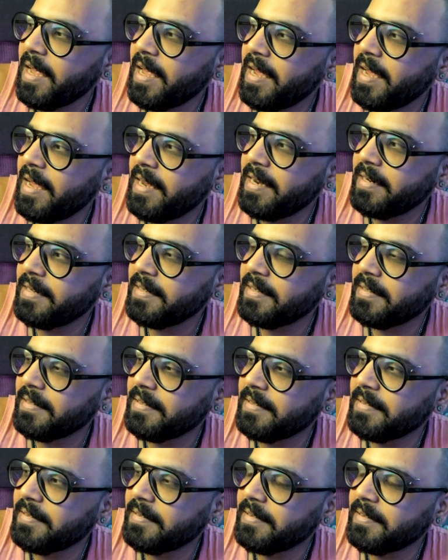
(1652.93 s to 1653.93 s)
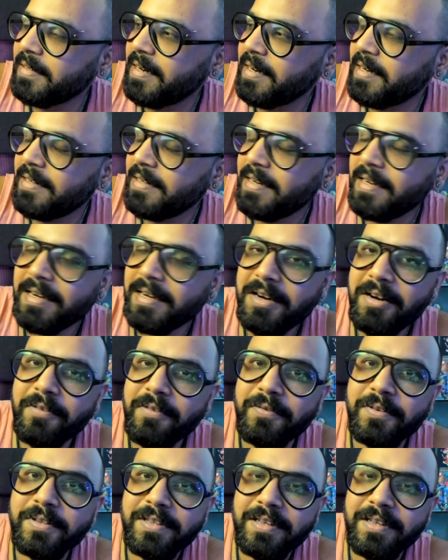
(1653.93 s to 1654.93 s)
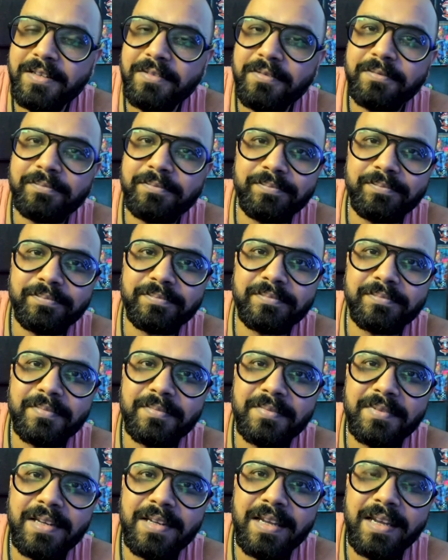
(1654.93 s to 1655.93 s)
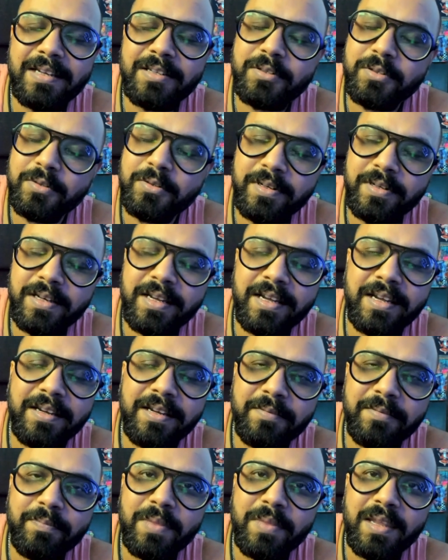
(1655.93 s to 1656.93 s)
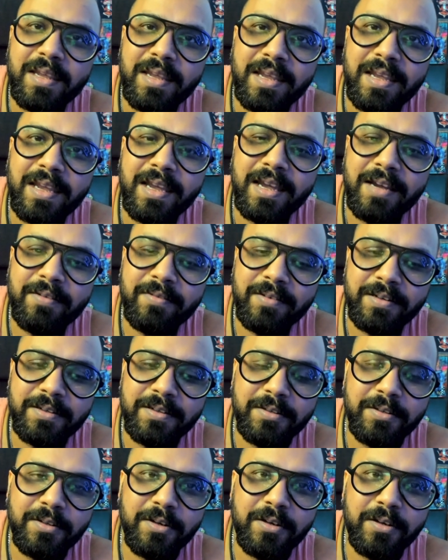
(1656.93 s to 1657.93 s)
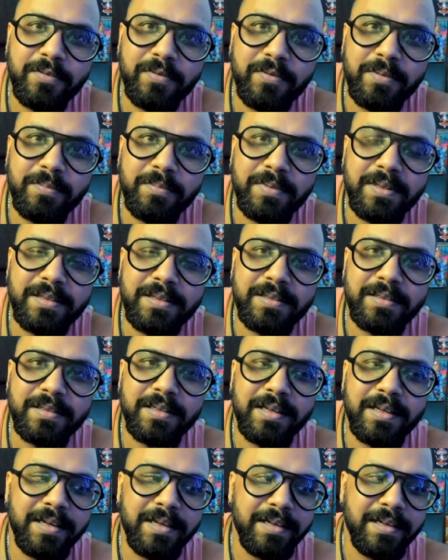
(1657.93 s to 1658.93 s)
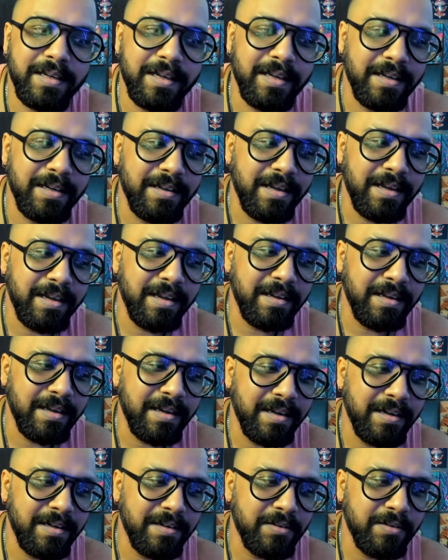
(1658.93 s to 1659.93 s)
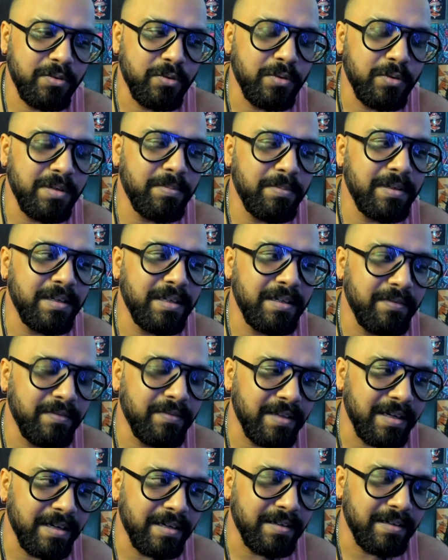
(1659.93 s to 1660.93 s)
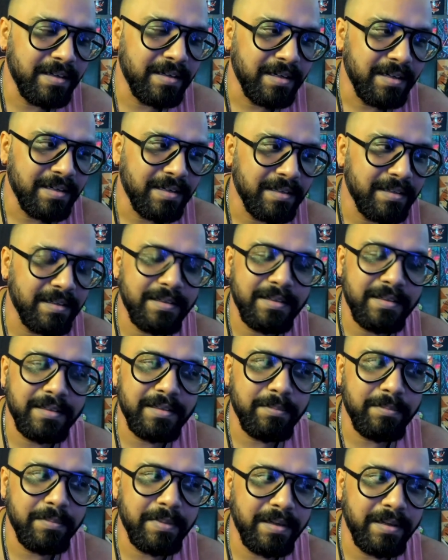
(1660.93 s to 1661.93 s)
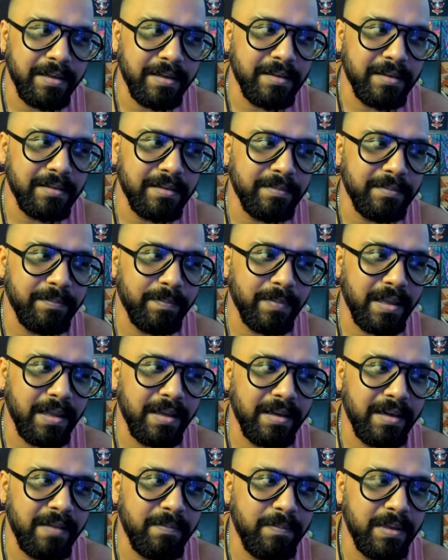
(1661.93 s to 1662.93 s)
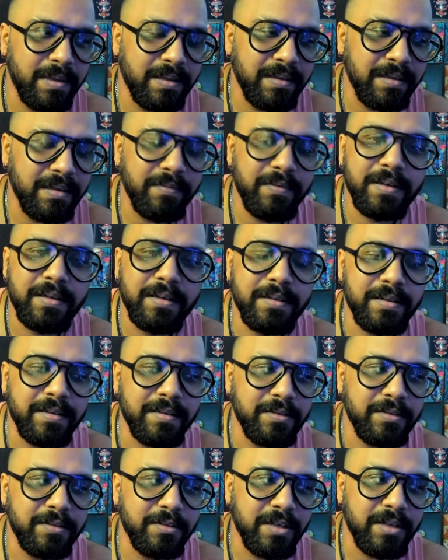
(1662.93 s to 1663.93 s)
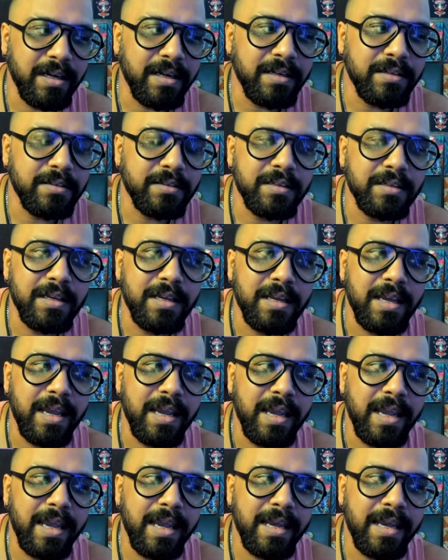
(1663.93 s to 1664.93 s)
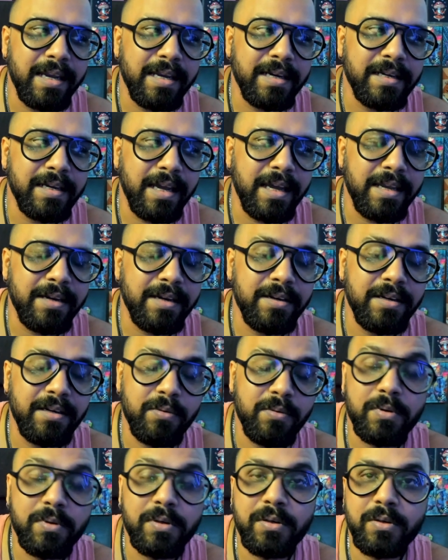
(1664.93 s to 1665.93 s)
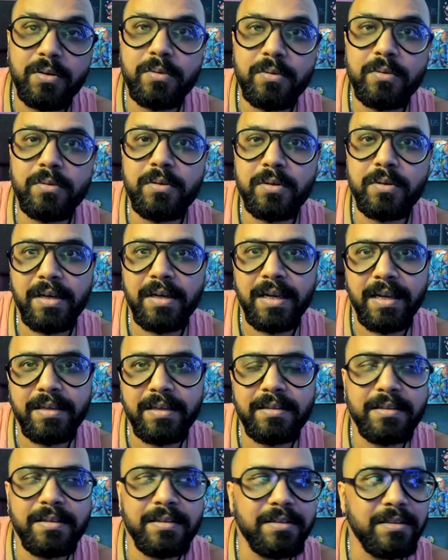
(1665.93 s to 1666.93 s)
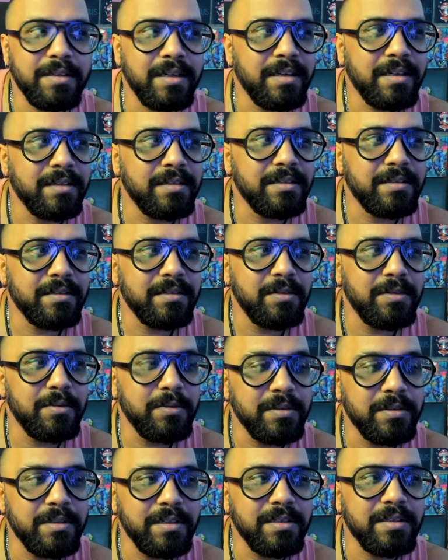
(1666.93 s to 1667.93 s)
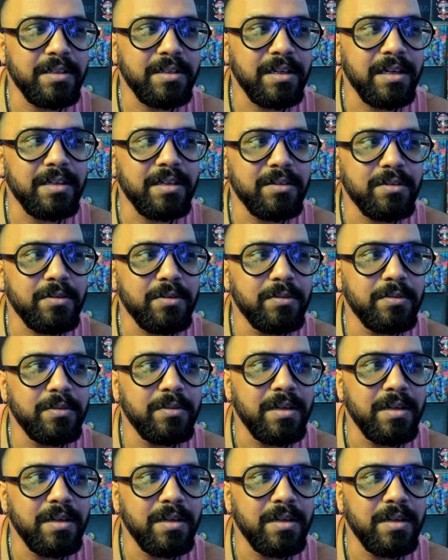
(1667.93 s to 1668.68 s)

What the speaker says: And take care of yourself. And so will I. I've learned a lot from this, and I truly believe that this is a miracle, and I've been given another chance, and I really want to use this chance to